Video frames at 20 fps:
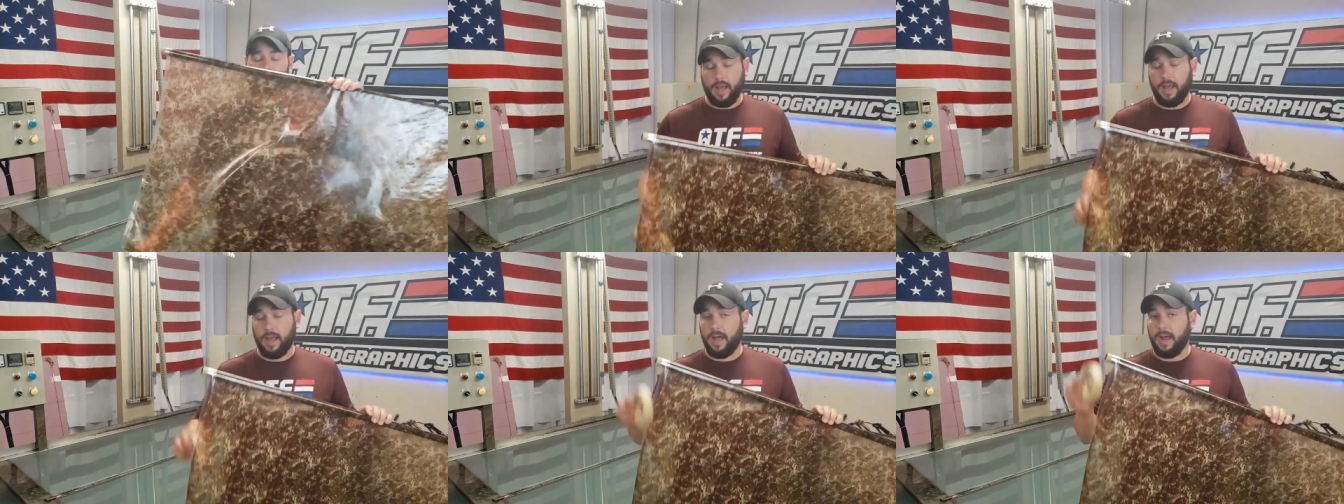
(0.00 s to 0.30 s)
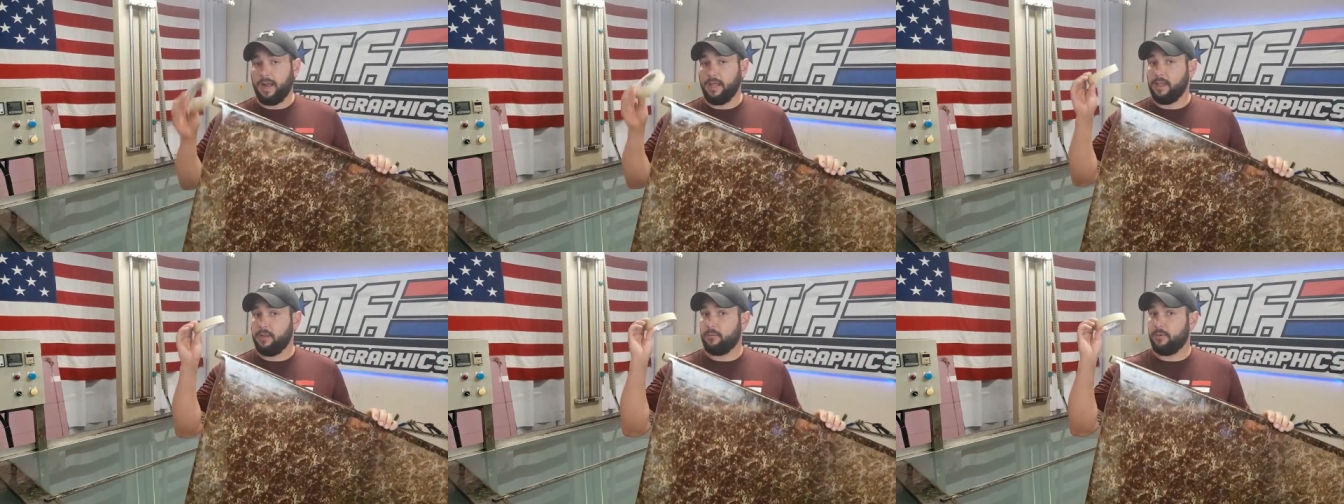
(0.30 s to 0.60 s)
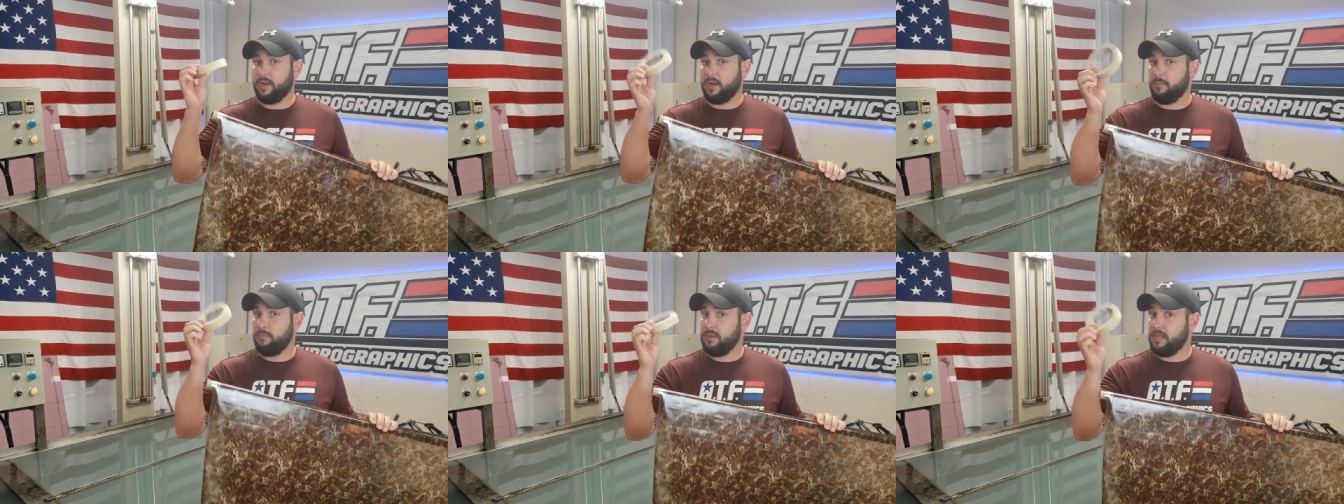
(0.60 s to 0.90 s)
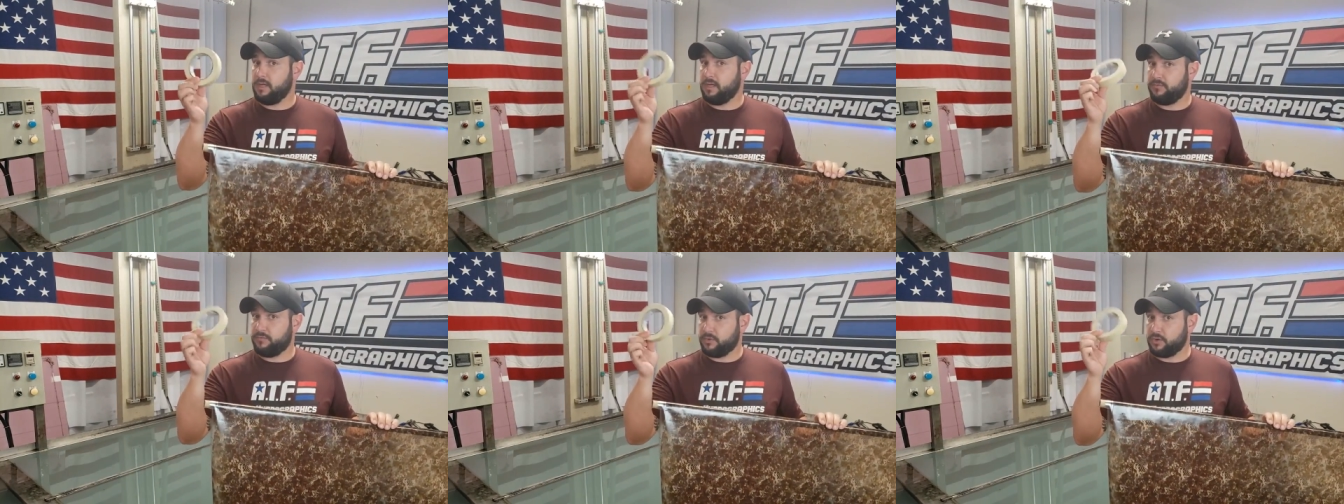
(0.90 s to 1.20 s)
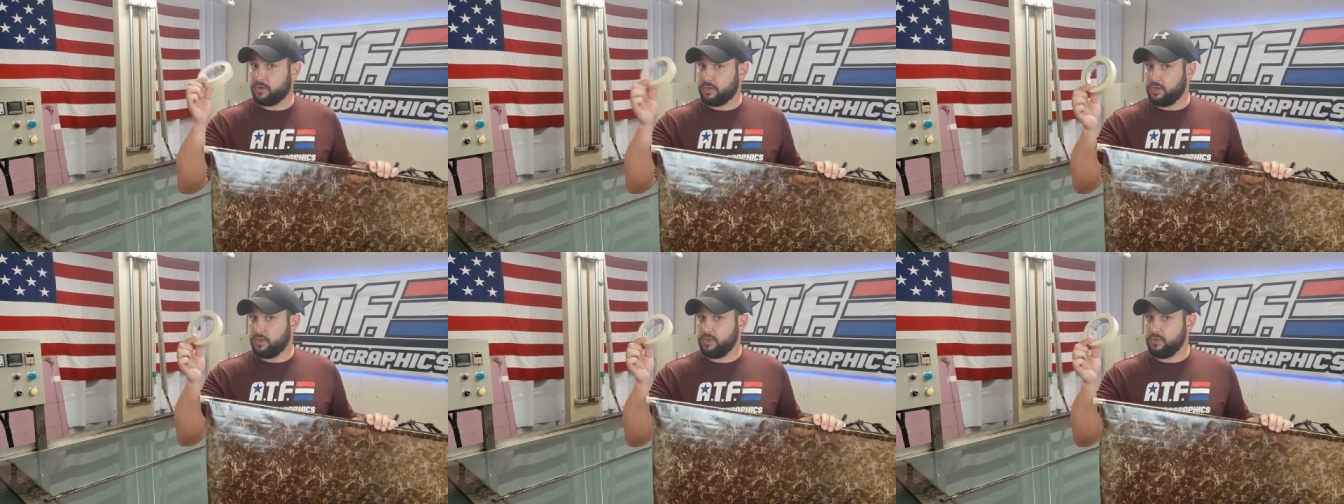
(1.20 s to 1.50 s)
I highly recommend if you're
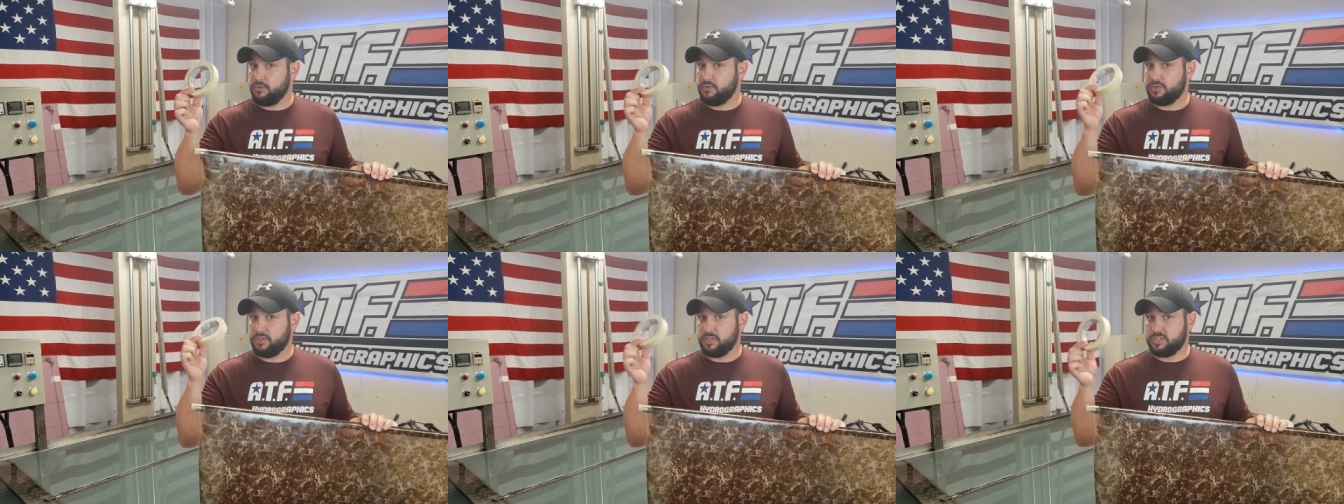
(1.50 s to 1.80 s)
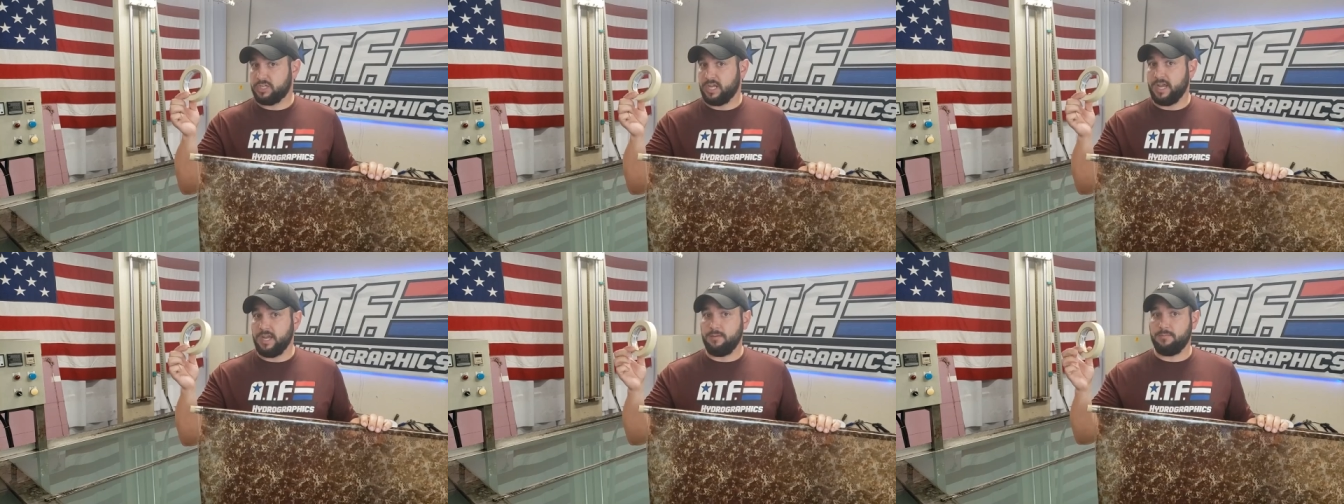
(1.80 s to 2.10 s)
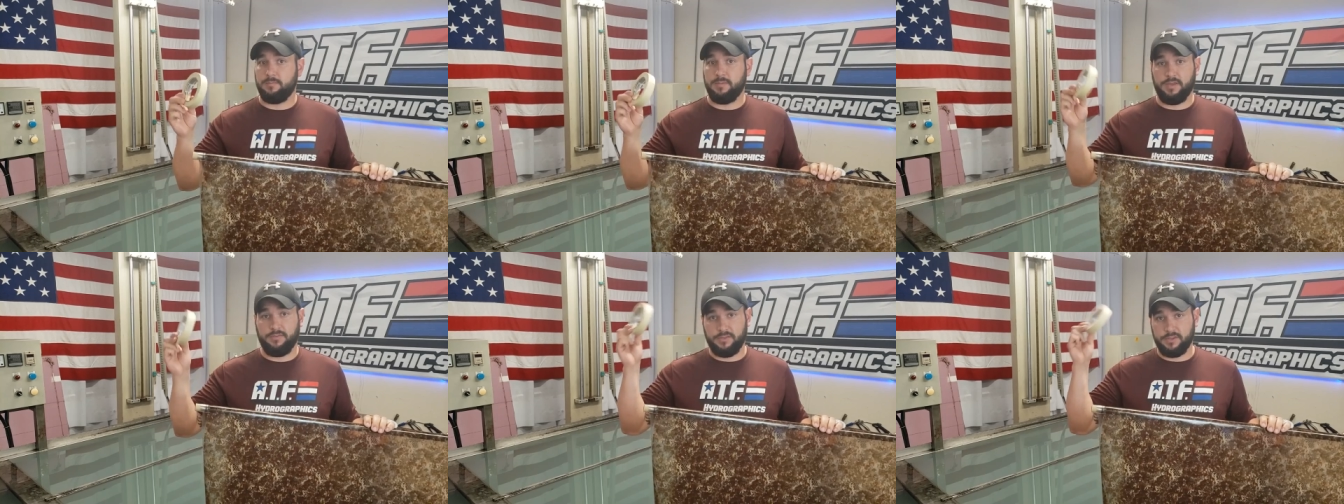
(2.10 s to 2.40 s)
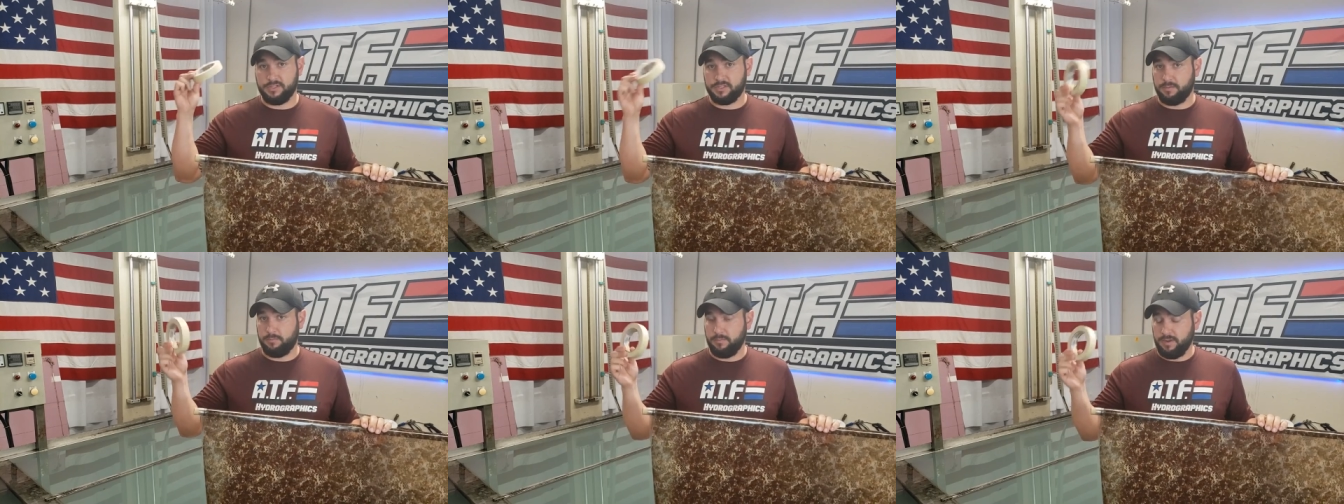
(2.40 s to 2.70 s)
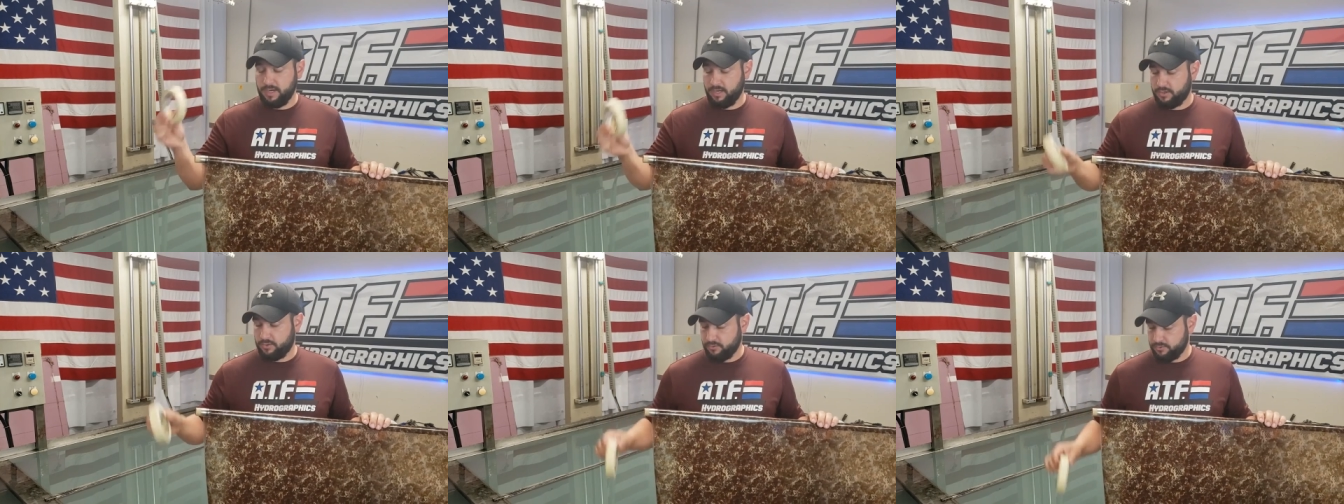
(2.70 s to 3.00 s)
going to use the tape method to
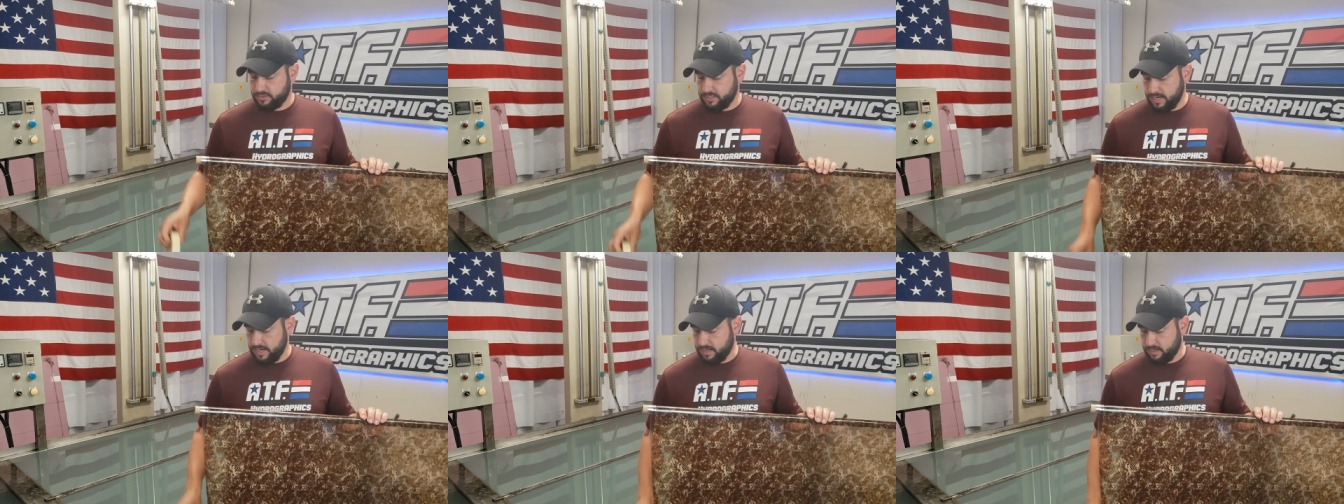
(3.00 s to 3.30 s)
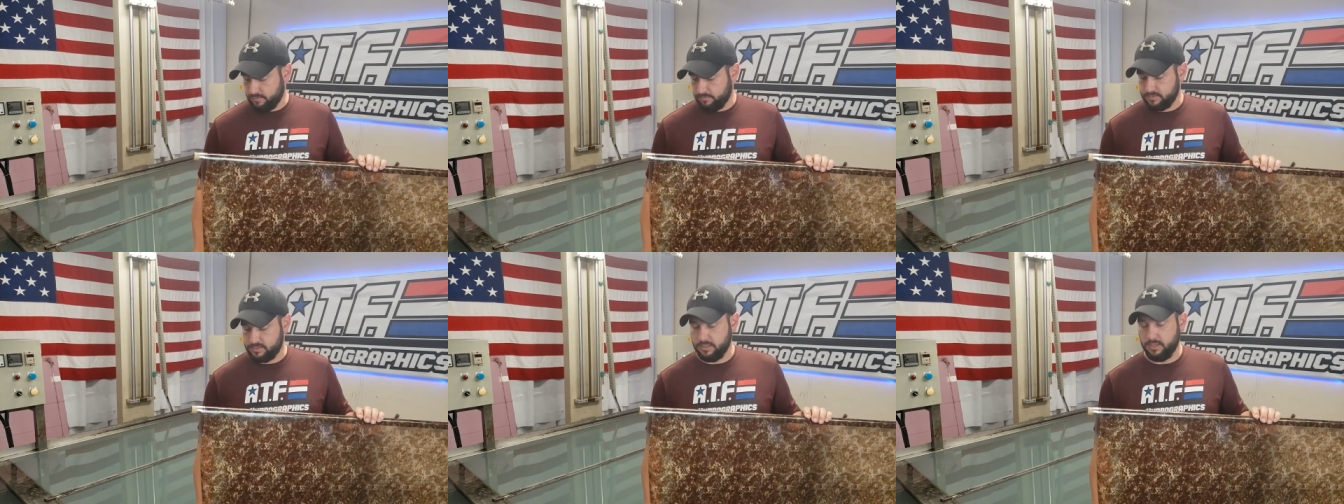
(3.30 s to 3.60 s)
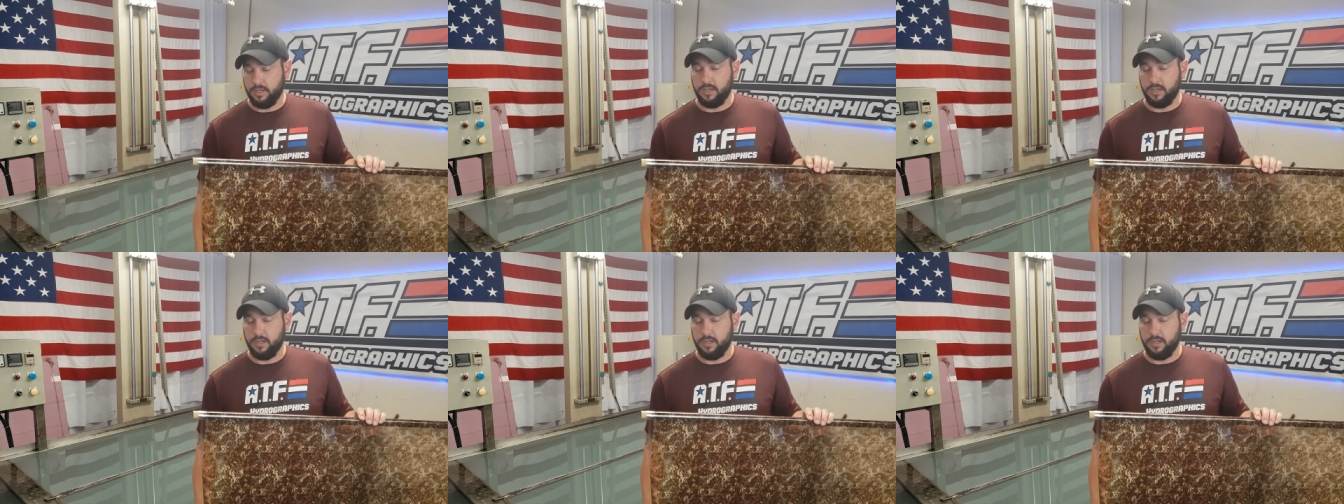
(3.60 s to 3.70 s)
make your dams,